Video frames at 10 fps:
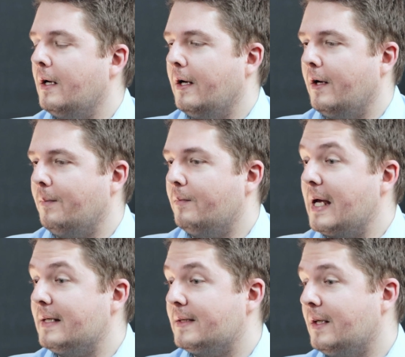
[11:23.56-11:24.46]

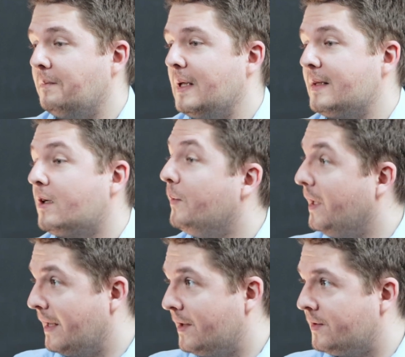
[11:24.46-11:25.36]
as a
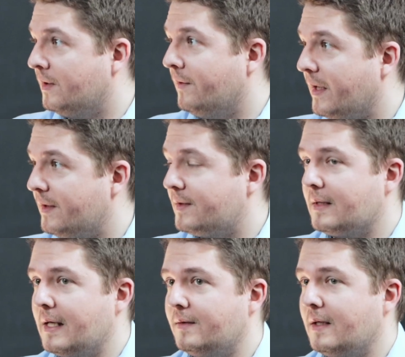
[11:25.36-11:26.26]
communication
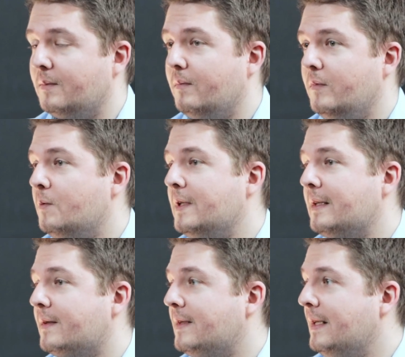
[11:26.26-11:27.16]
device and use
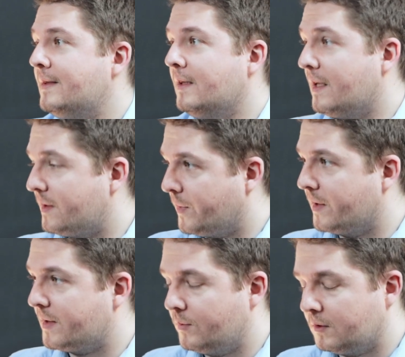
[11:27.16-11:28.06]
it as easily as
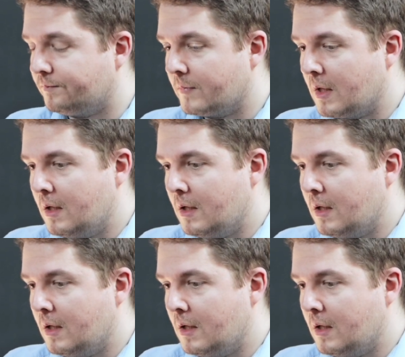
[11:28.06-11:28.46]
possible.